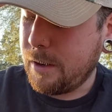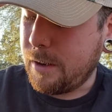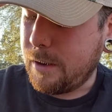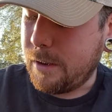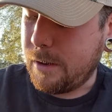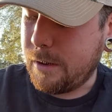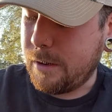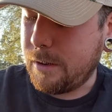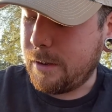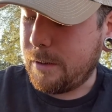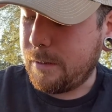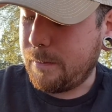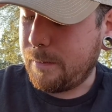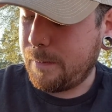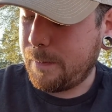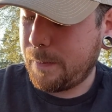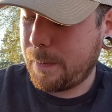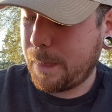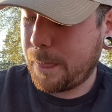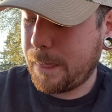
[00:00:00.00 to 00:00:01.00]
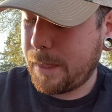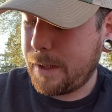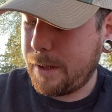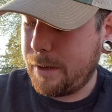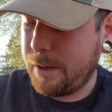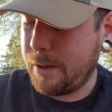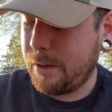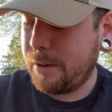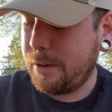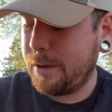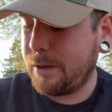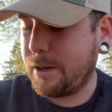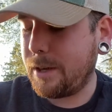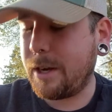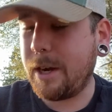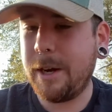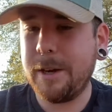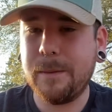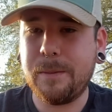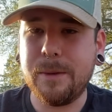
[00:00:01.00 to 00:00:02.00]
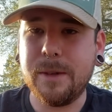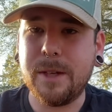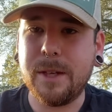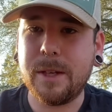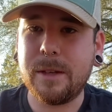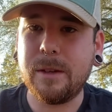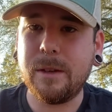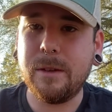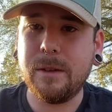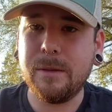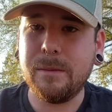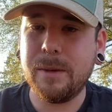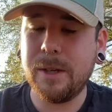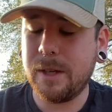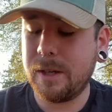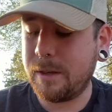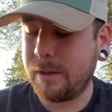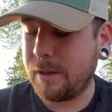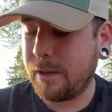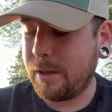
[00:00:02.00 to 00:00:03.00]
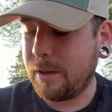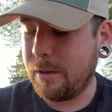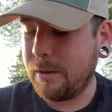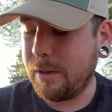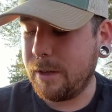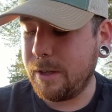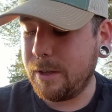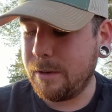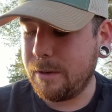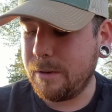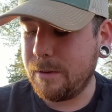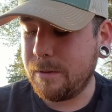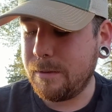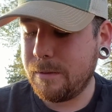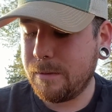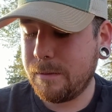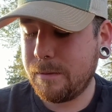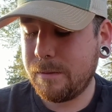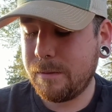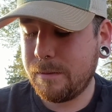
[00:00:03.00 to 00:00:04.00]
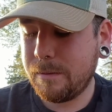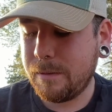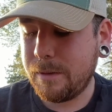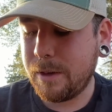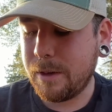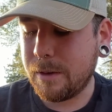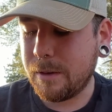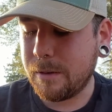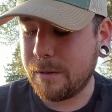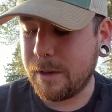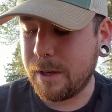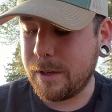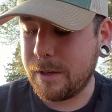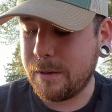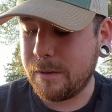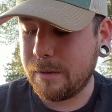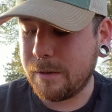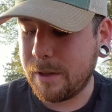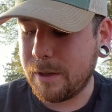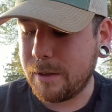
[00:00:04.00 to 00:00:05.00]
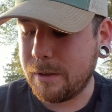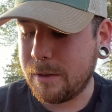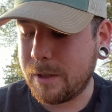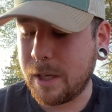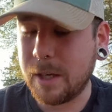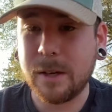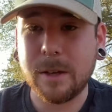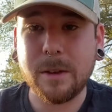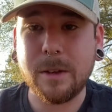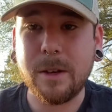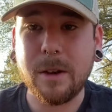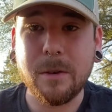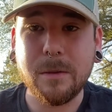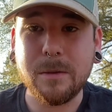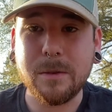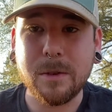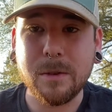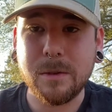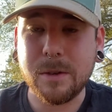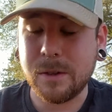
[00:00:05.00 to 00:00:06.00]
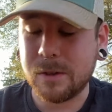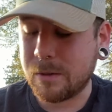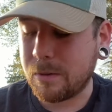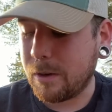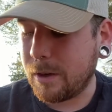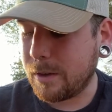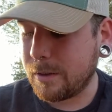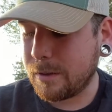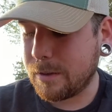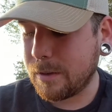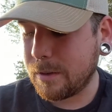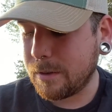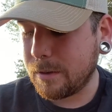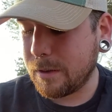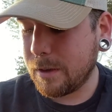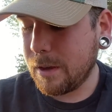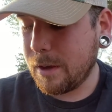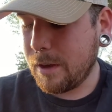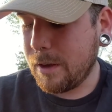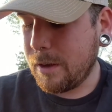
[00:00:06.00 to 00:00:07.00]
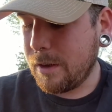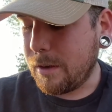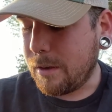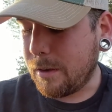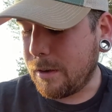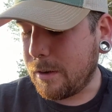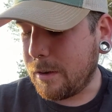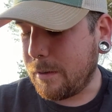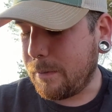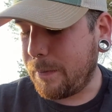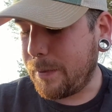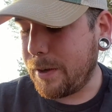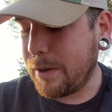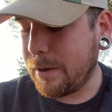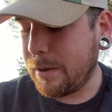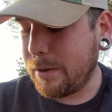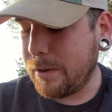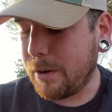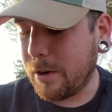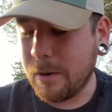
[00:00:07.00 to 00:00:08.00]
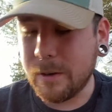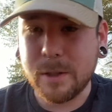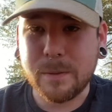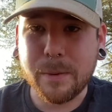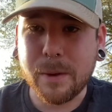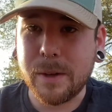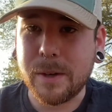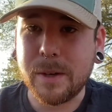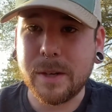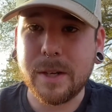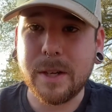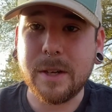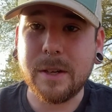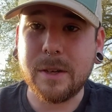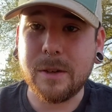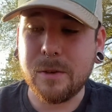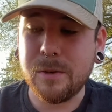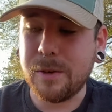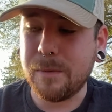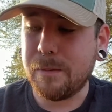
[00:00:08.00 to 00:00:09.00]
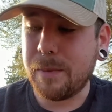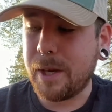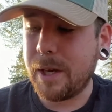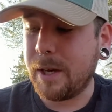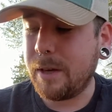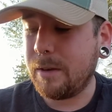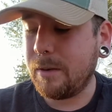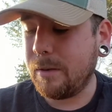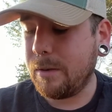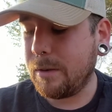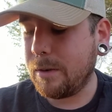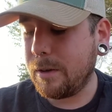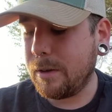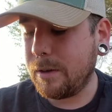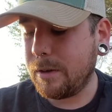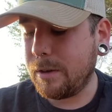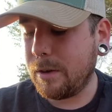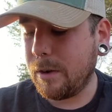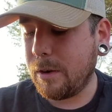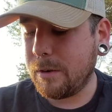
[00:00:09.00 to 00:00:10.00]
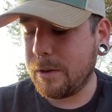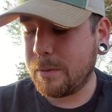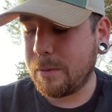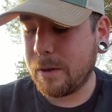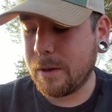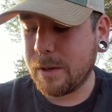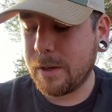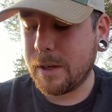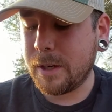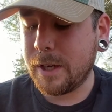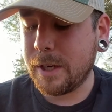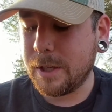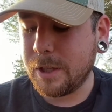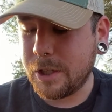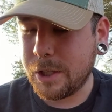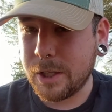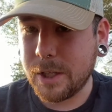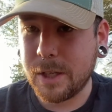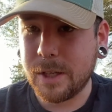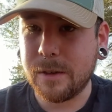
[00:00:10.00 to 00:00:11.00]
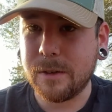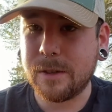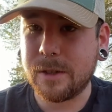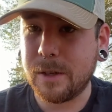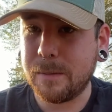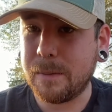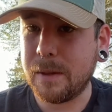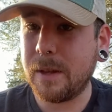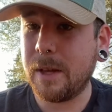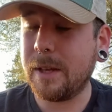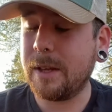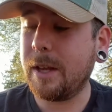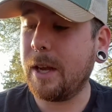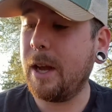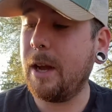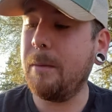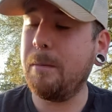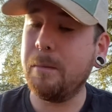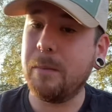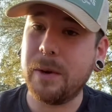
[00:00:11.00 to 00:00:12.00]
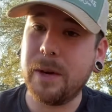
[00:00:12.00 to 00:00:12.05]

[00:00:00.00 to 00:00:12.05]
You know, you can kind of predict a little bit, because I know they do, you know, they do technically own Googan Squad. So You know, you're always probably going to get a Googan bait, or you're always probably going to get a jig or something like that.